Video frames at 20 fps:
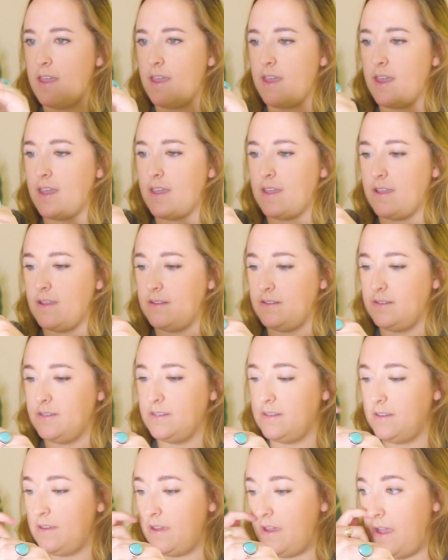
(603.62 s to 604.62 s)

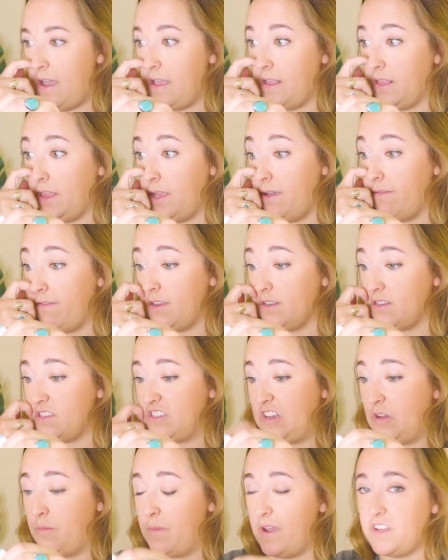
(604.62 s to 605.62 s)
And I love it
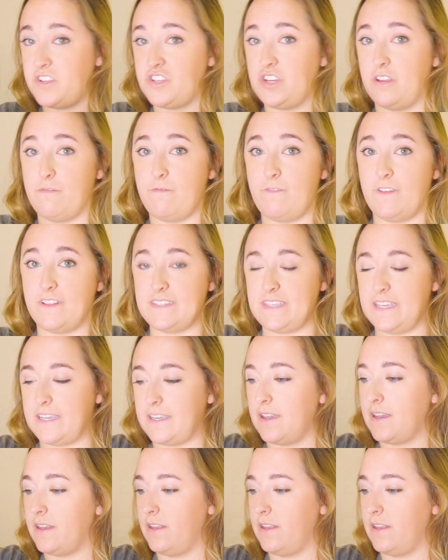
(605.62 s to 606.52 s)
so much. It fits like a